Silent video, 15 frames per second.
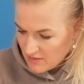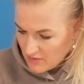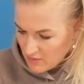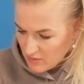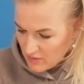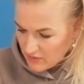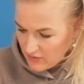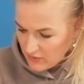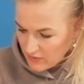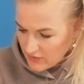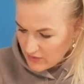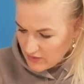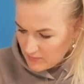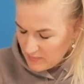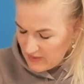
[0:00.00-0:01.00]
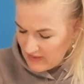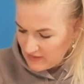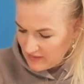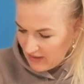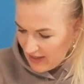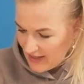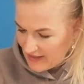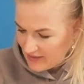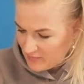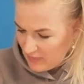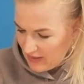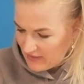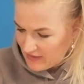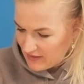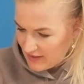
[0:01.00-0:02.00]
Or being guided
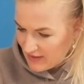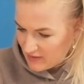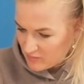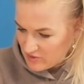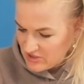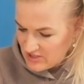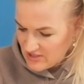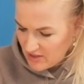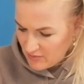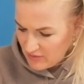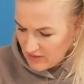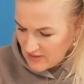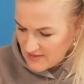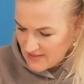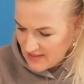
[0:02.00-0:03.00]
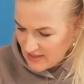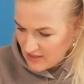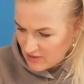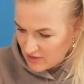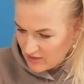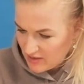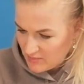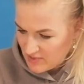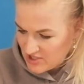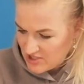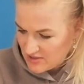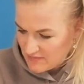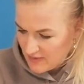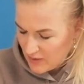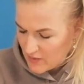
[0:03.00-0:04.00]
by that animal. She's not really sitting on it, but she's
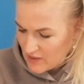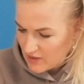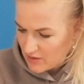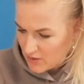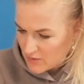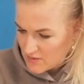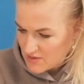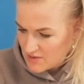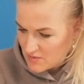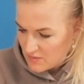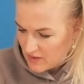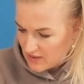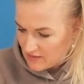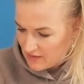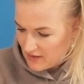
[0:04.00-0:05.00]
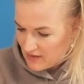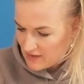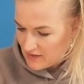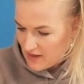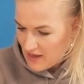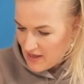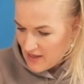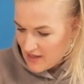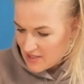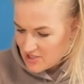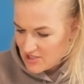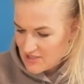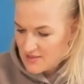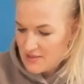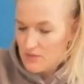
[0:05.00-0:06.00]
very close to it, and
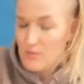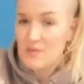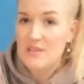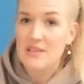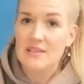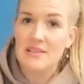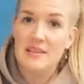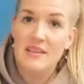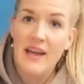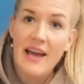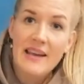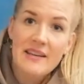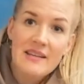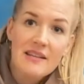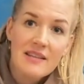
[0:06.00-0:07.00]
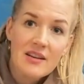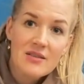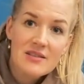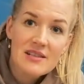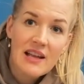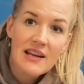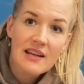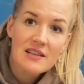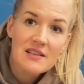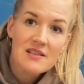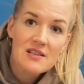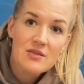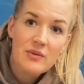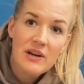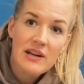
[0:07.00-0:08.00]
she's using, see that? There's like a
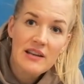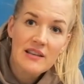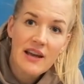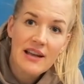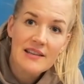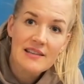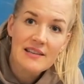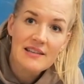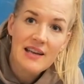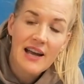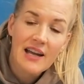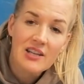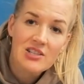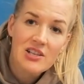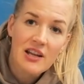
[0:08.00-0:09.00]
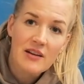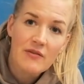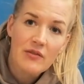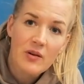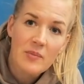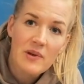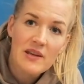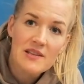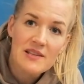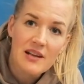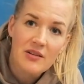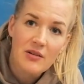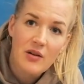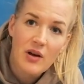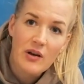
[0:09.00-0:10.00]
string that's attached, like from his, I don't
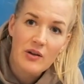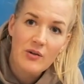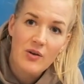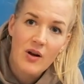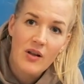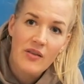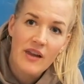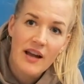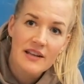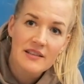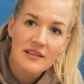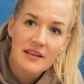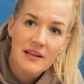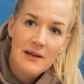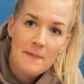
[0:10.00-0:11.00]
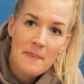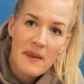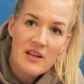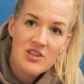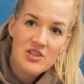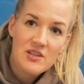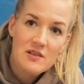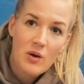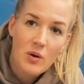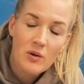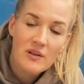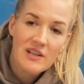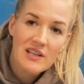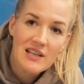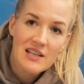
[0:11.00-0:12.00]
know how you call that, and she's
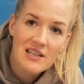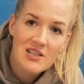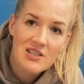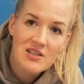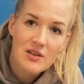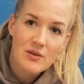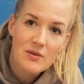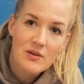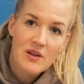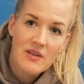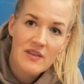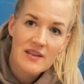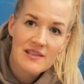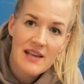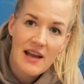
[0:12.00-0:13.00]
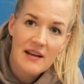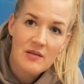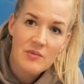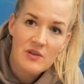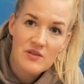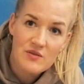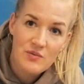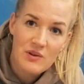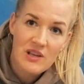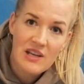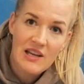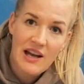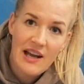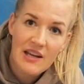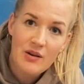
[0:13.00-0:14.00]
holding it. So this animal is really
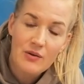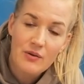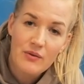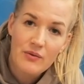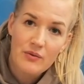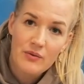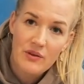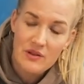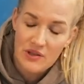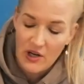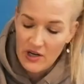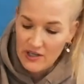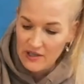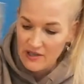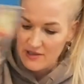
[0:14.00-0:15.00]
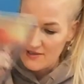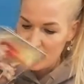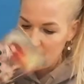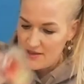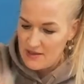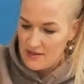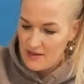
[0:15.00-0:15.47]
guiding her through the darkness.